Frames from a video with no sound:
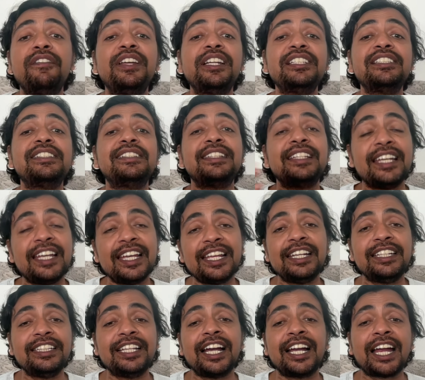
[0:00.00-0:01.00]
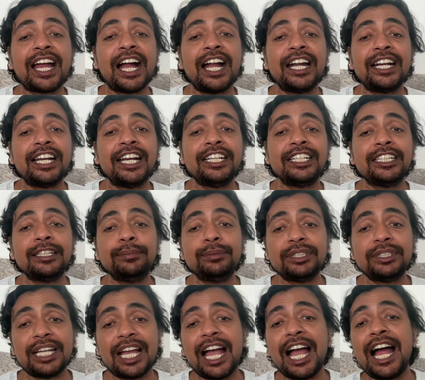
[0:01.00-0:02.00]
is there in the card
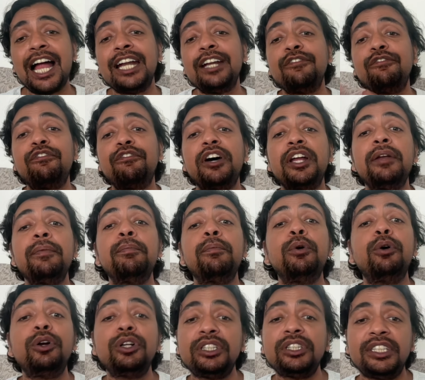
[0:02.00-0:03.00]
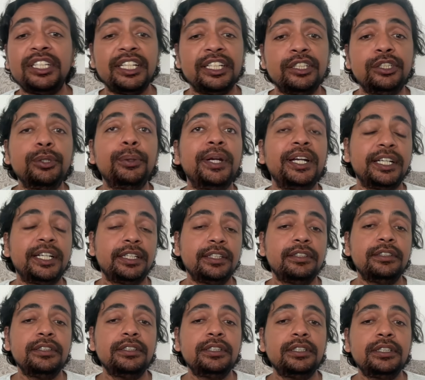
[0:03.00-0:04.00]
items, add one more thing to it,
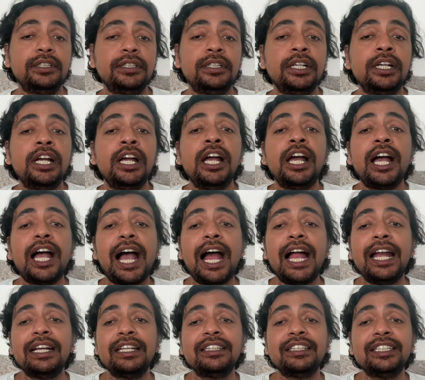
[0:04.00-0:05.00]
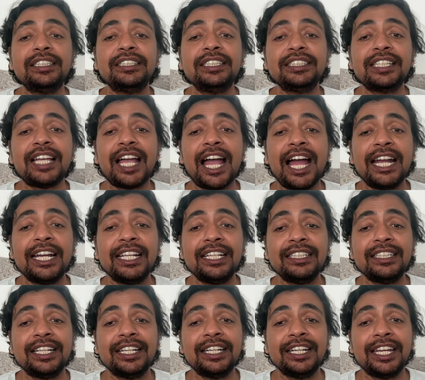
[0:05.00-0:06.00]
and this is
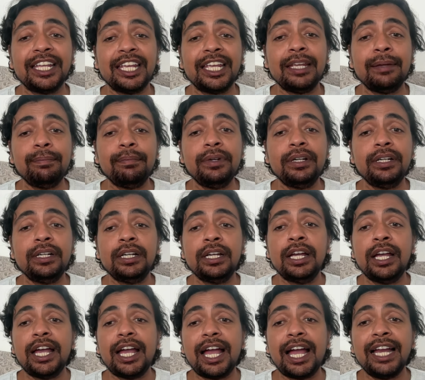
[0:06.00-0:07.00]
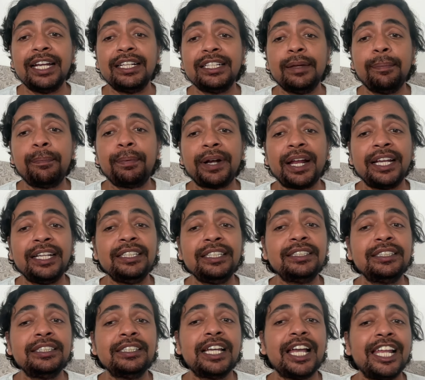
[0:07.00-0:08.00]
adding the name and the
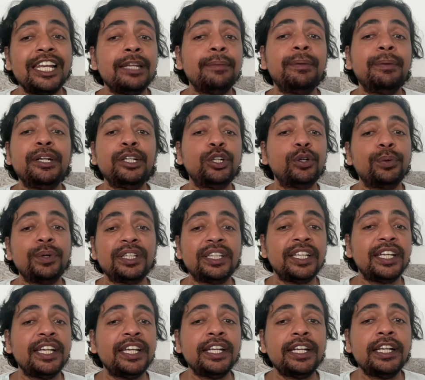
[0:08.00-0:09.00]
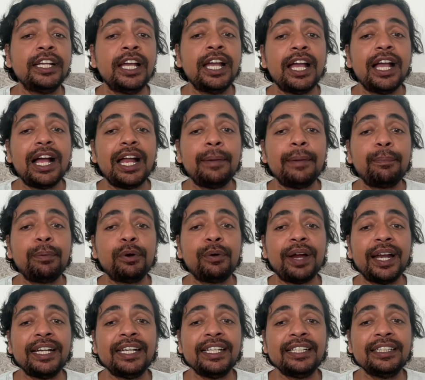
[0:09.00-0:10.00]
price element over there and
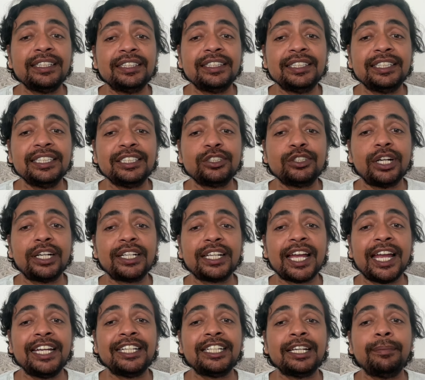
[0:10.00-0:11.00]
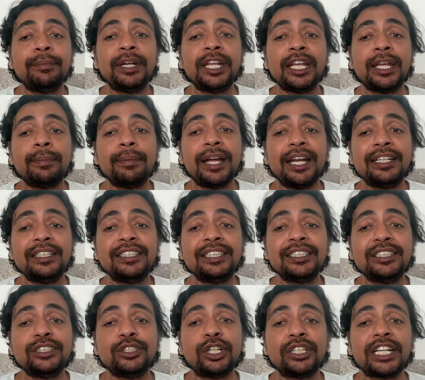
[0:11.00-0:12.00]
providing this dot item name and
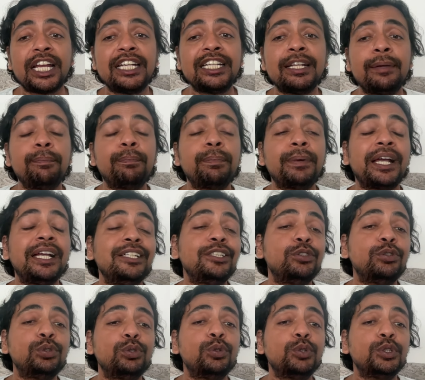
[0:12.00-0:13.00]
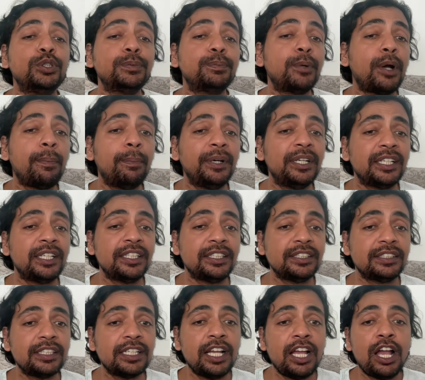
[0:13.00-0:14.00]
this dot item price to those
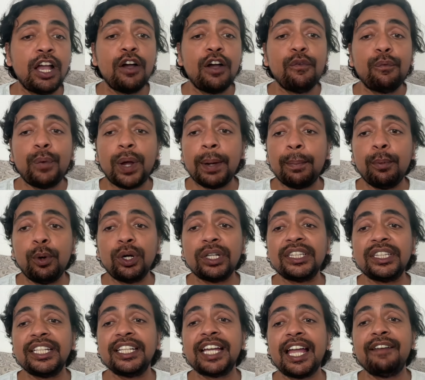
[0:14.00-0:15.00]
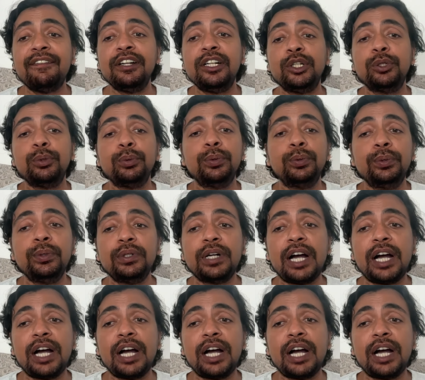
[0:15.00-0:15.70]
properties. One more thing I will do